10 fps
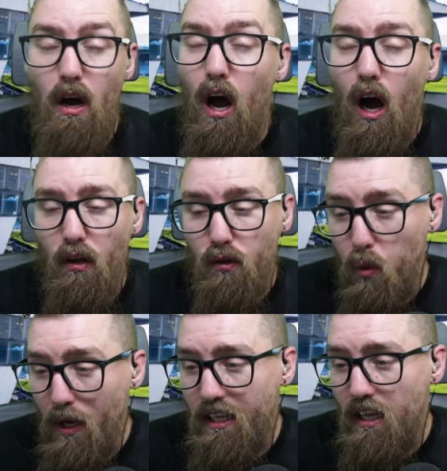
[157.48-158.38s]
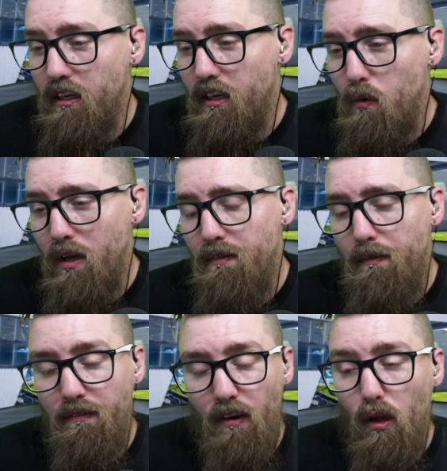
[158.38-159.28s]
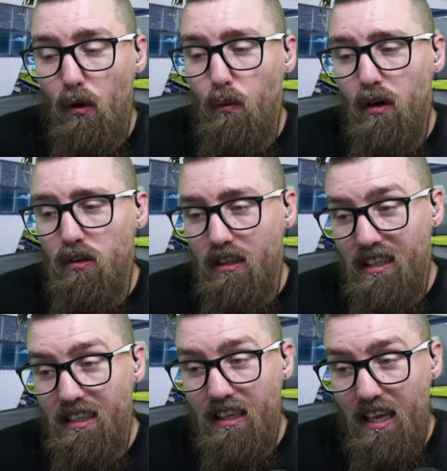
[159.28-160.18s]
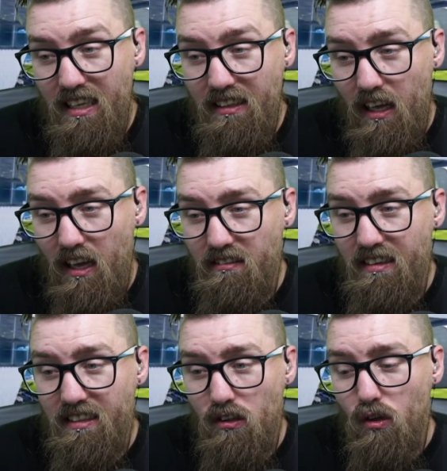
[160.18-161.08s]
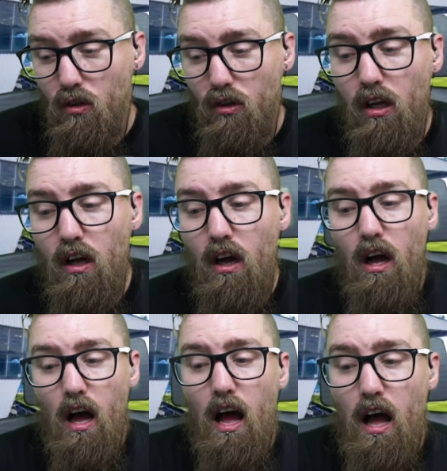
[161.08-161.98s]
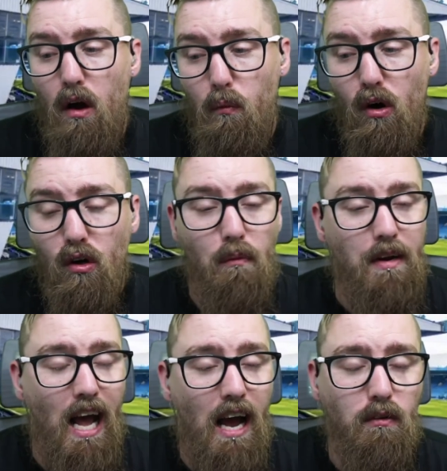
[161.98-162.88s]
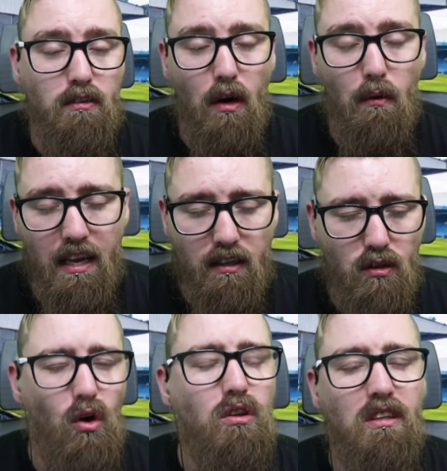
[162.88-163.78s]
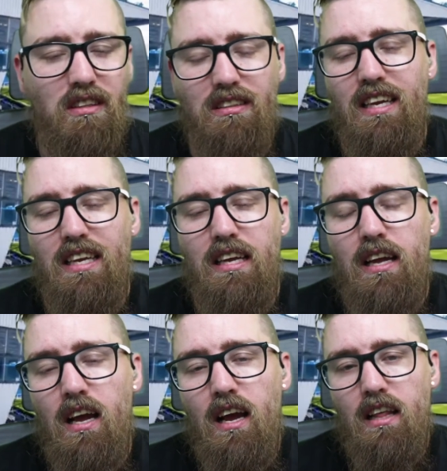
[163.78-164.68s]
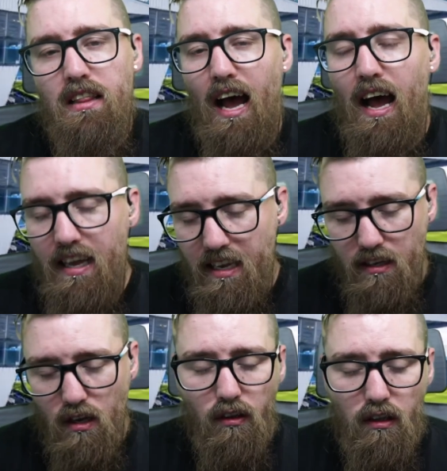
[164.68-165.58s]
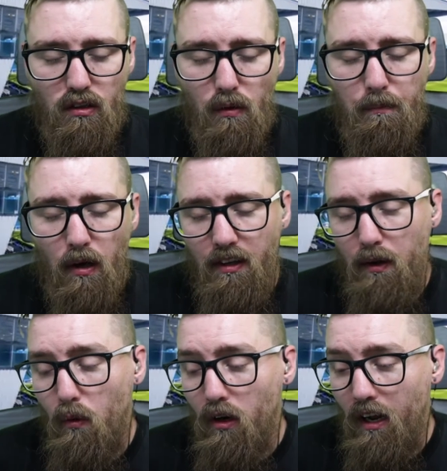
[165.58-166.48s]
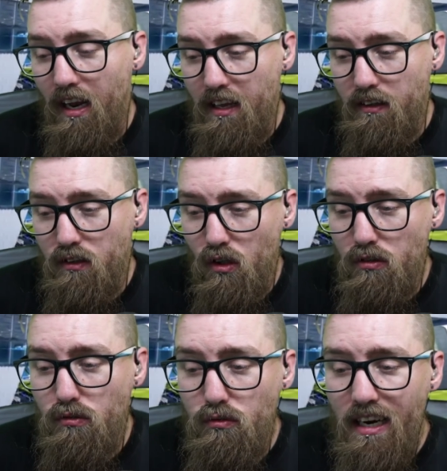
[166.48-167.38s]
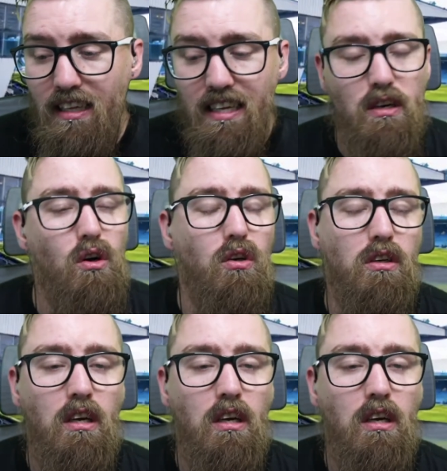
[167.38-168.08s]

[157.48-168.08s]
on Twitter, go give him a follow as well, because this is his original one coming out. So it's good to see that he got the jump on this one. And it's just really good